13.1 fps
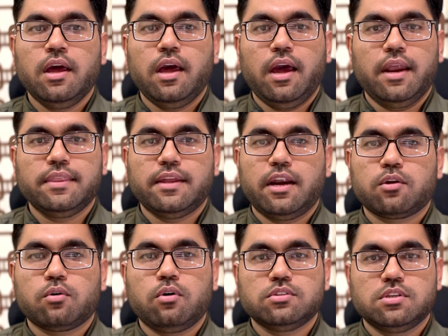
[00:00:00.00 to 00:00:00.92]
and
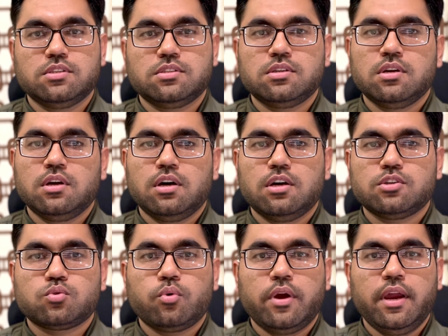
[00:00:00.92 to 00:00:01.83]
that causes
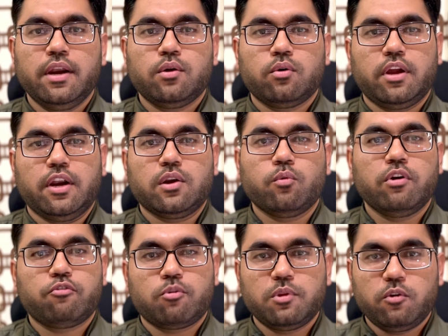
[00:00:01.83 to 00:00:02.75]
us to hate or get away
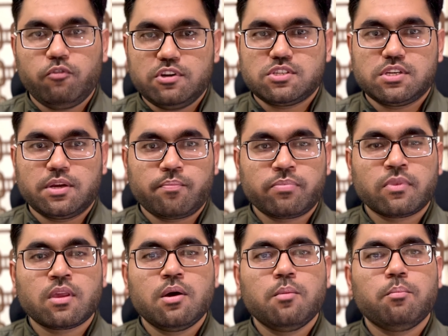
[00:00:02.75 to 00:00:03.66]
from investing.
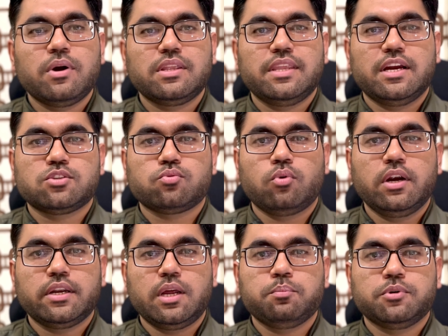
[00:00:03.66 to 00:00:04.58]
But that's only
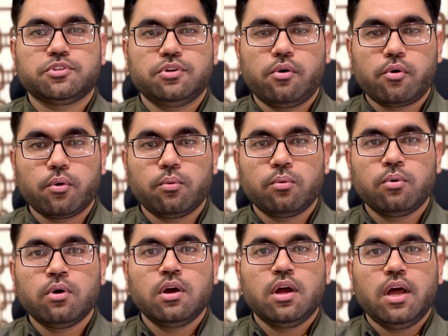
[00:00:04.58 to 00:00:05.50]
10% true,
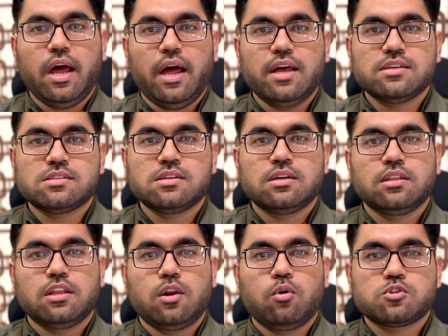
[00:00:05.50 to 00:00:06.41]
as
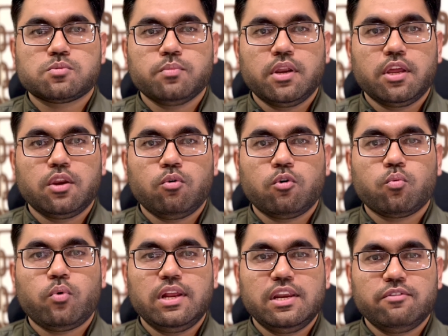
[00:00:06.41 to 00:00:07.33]
they lost money not
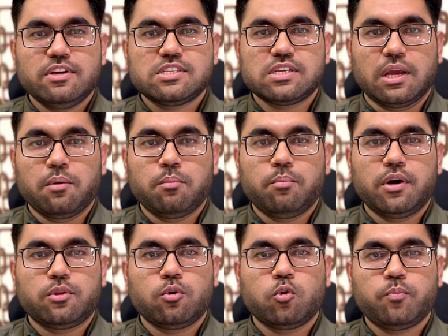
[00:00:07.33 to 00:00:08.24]
while investing
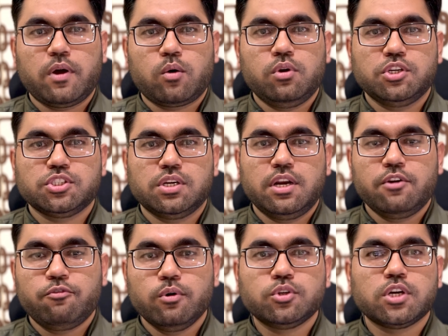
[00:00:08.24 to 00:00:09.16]
but through speculation in
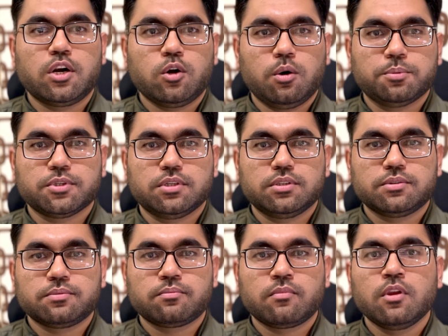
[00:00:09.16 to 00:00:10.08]
future and options,
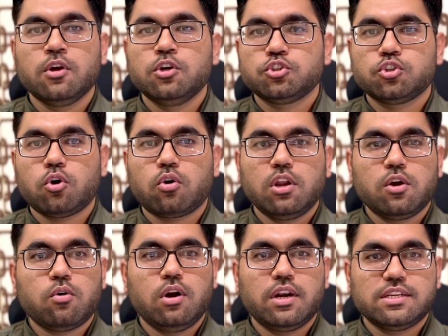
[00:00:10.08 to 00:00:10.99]
shortly
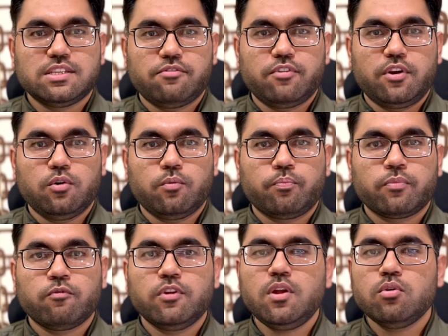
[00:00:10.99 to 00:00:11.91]
called as FNO.
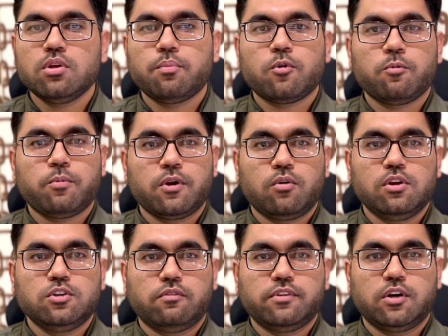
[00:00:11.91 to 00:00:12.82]
Without the proper
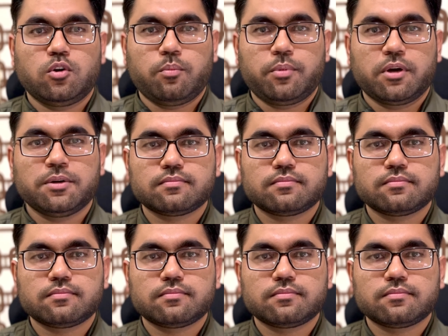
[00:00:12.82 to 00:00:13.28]
knowledge of the topic,